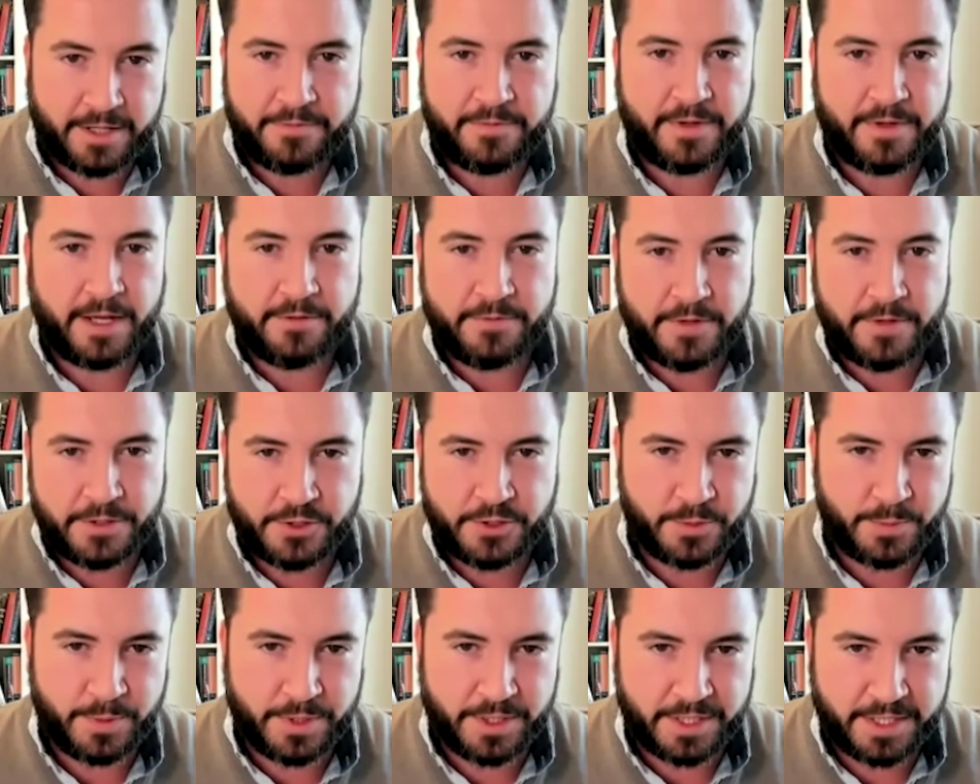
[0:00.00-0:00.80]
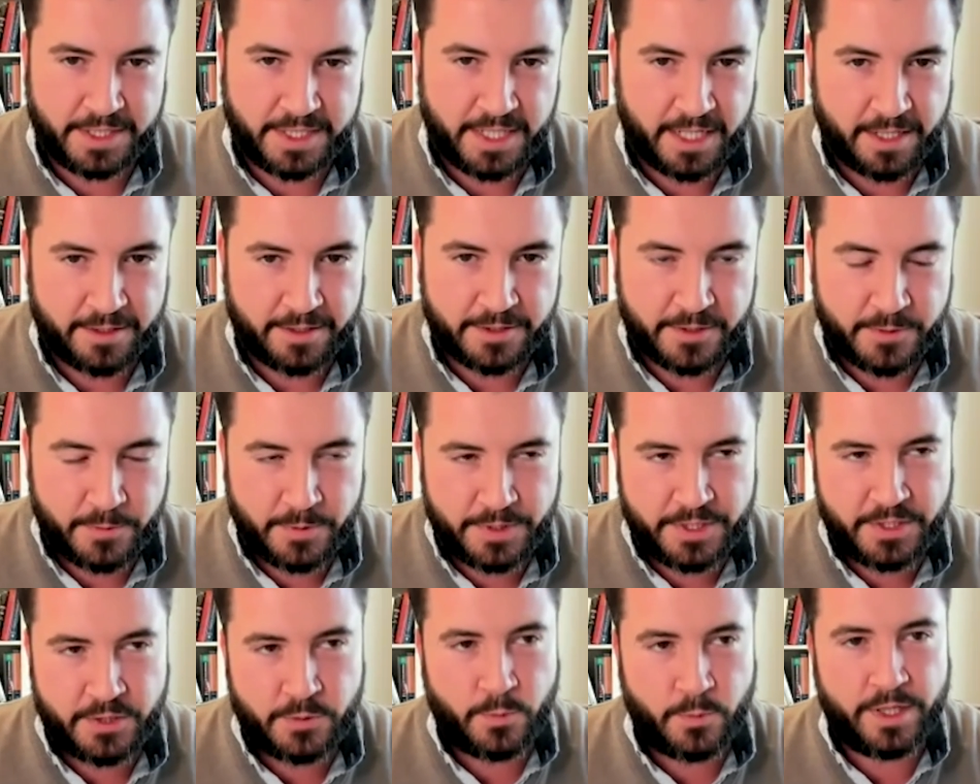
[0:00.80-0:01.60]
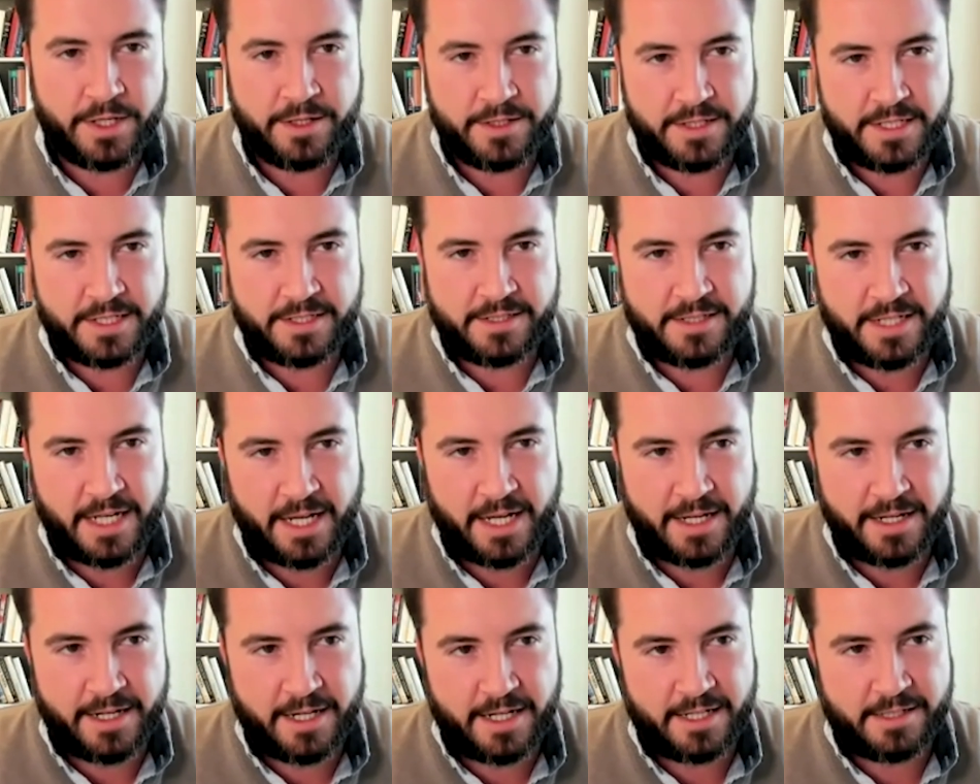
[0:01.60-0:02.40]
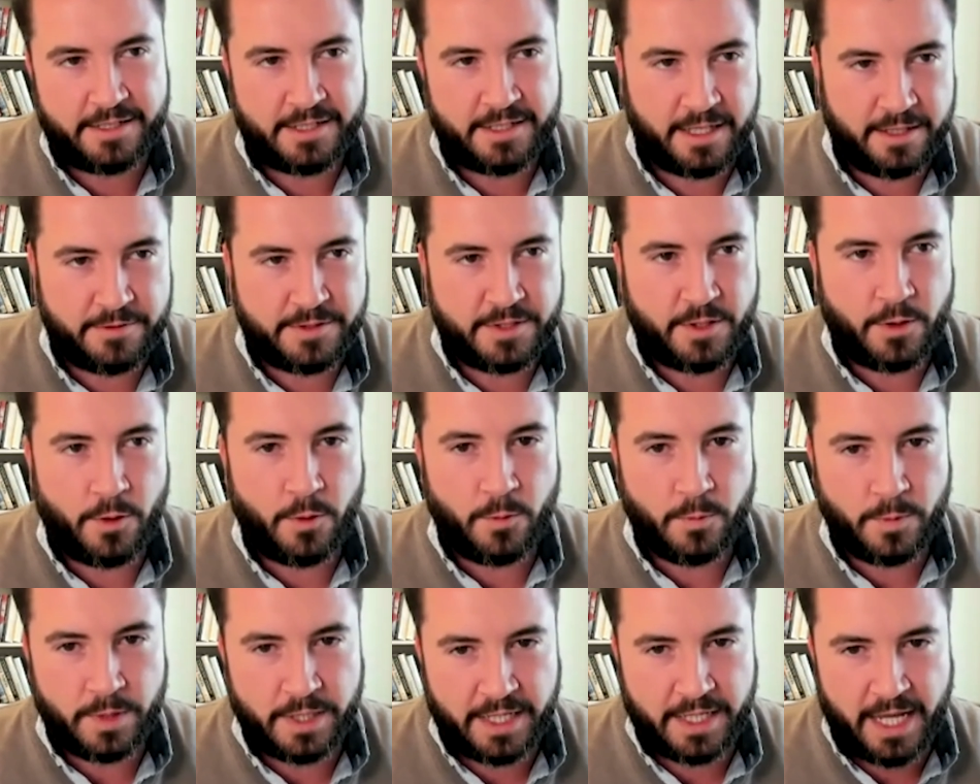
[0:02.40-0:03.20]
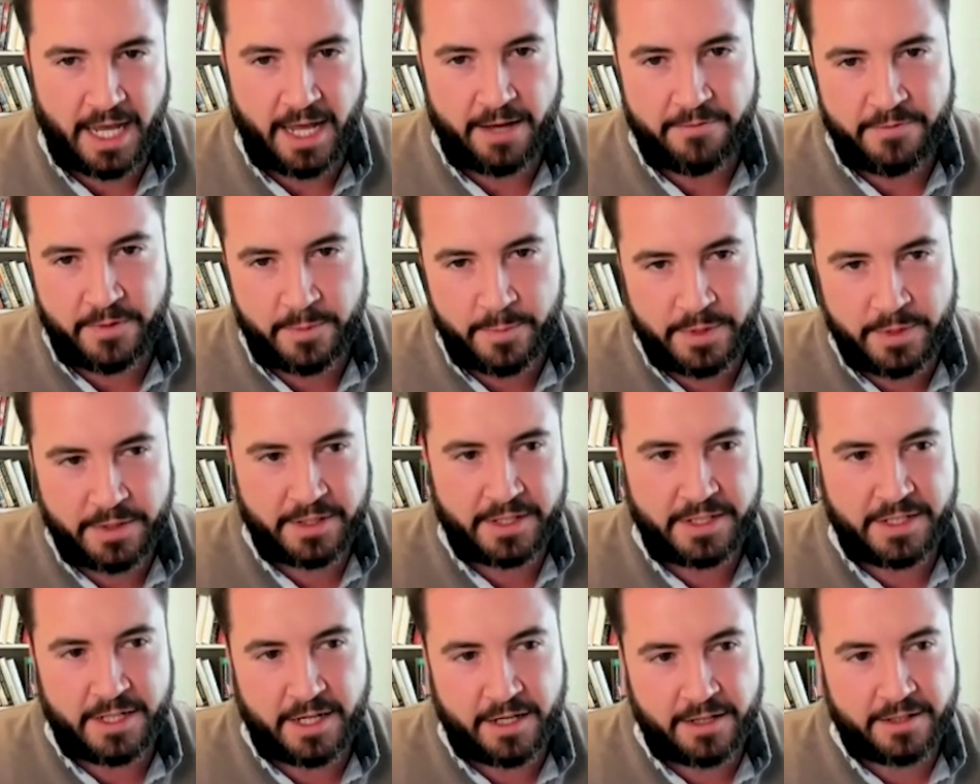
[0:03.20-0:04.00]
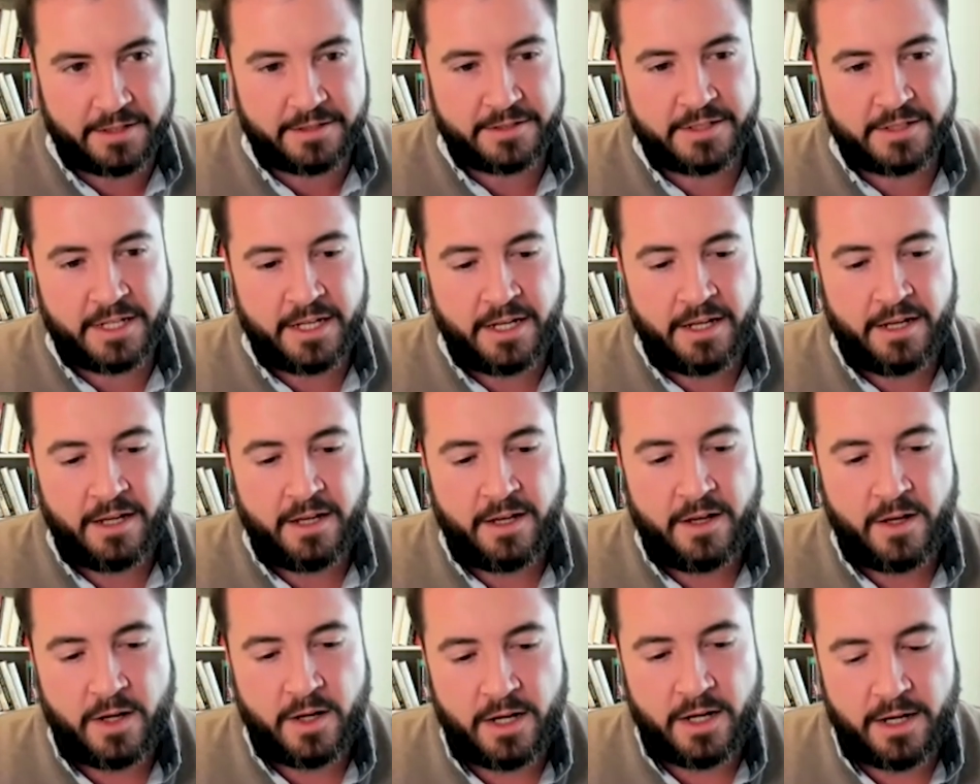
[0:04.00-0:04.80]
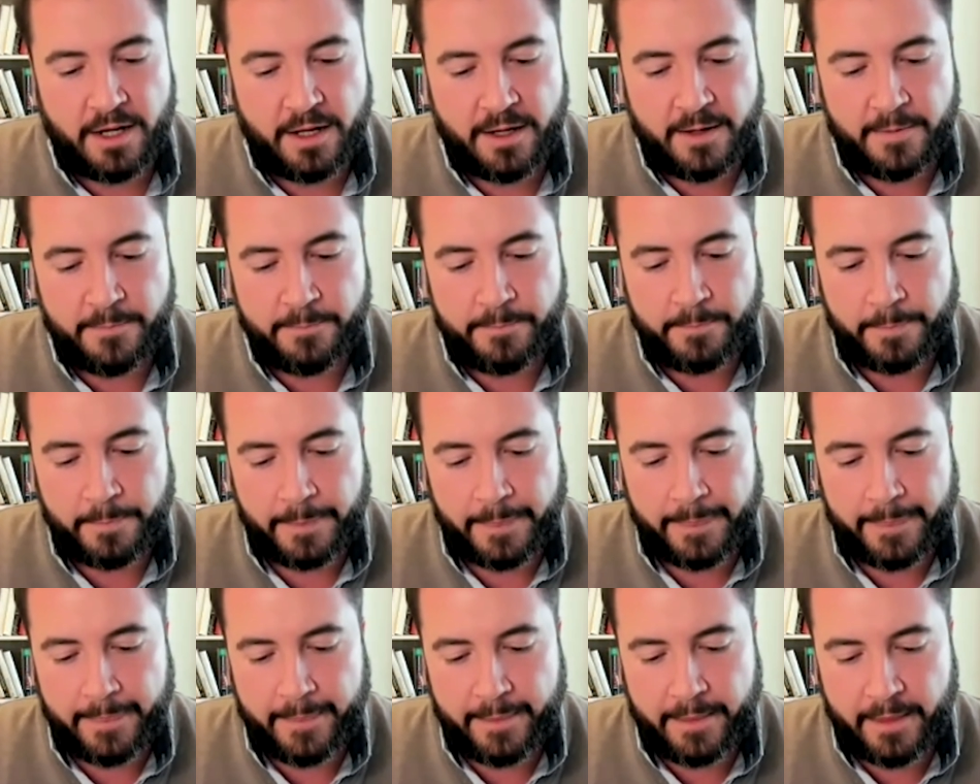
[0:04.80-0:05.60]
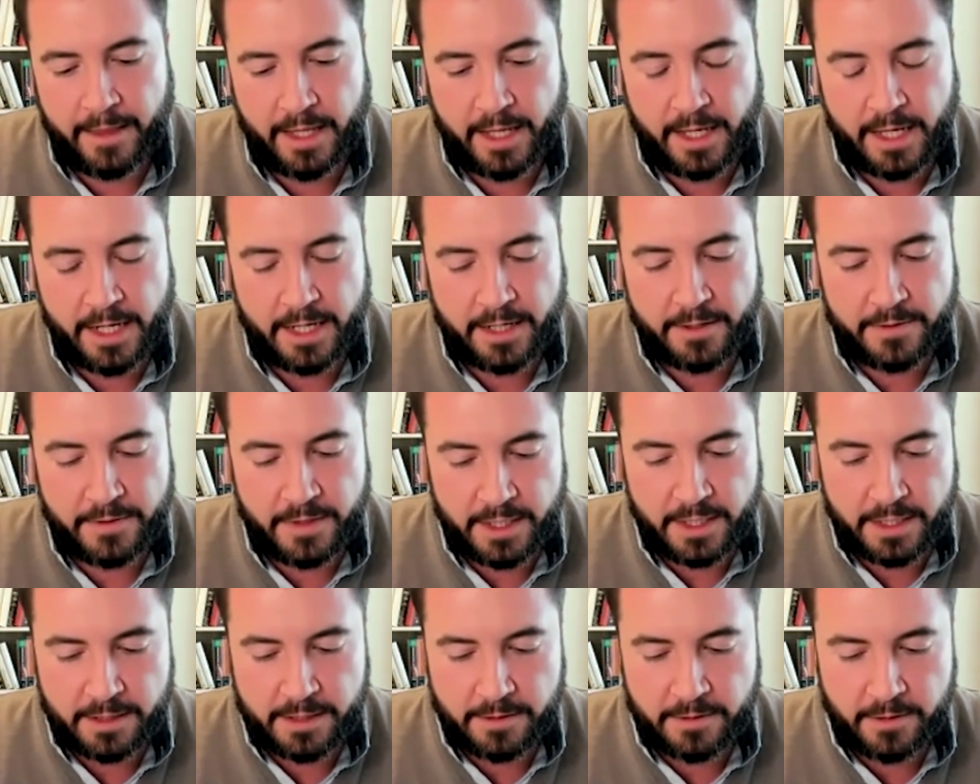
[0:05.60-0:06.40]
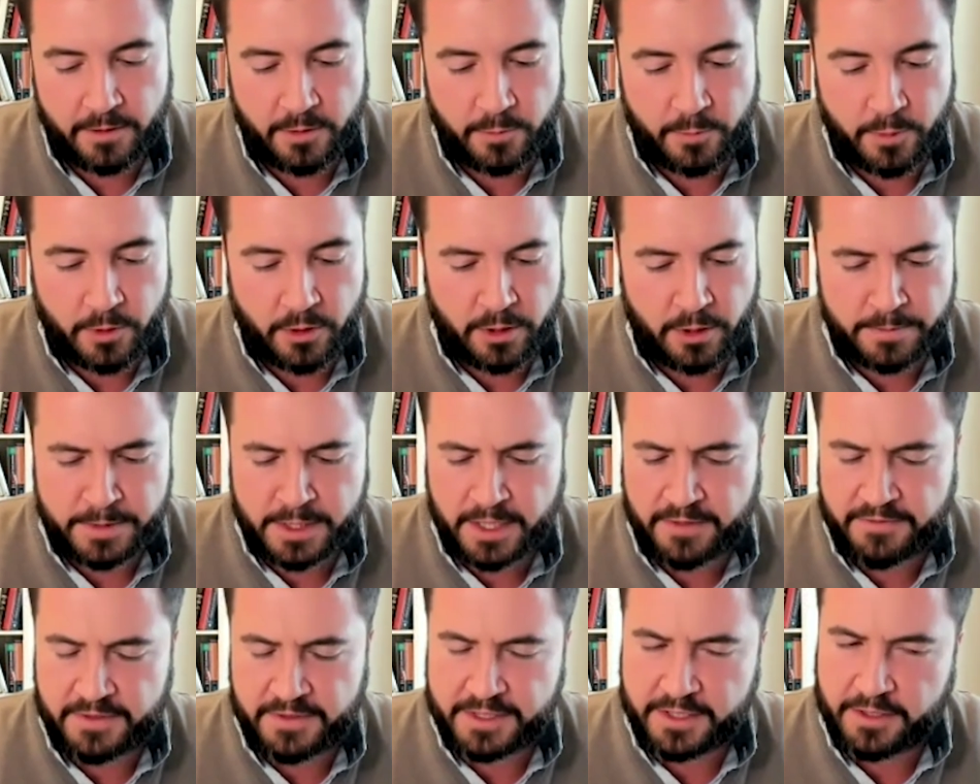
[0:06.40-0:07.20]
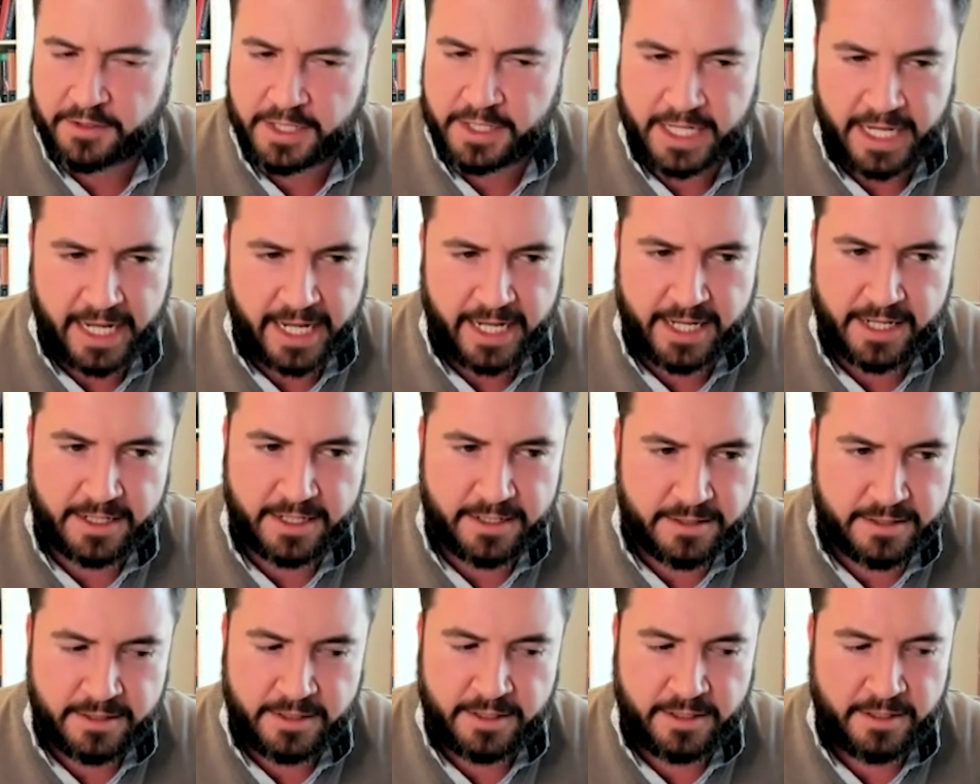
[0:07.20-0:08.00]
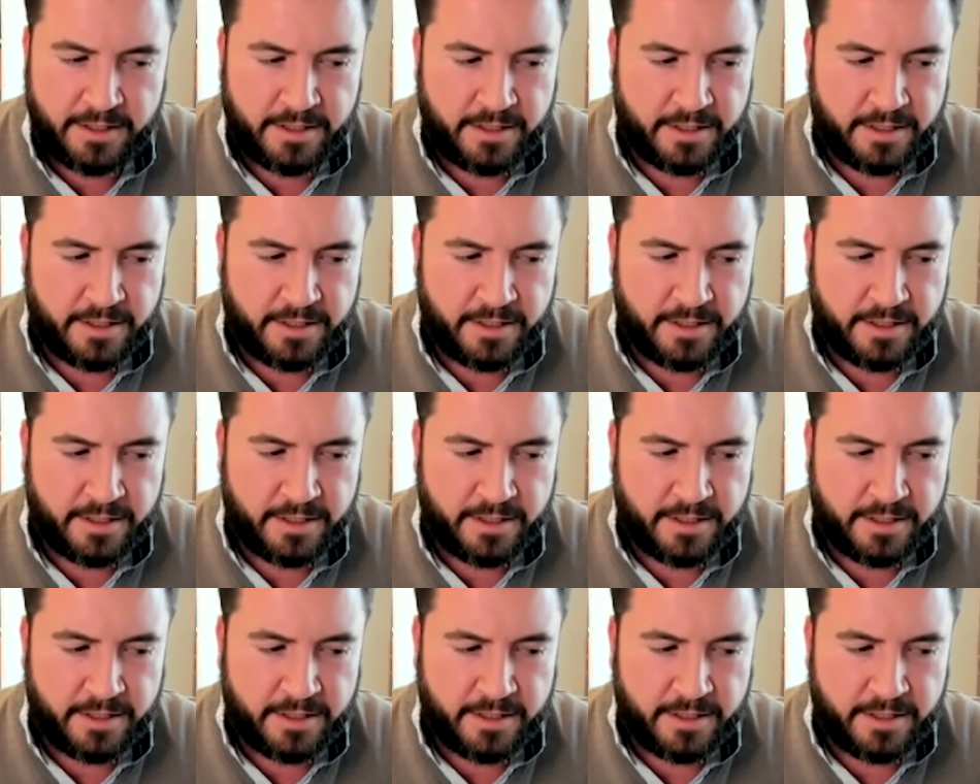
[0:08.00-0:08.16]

like five hundred million dollars, which is weird to say in hindsight. That was only half a billion dollars. Um, and I think the Loan Programs Office already had,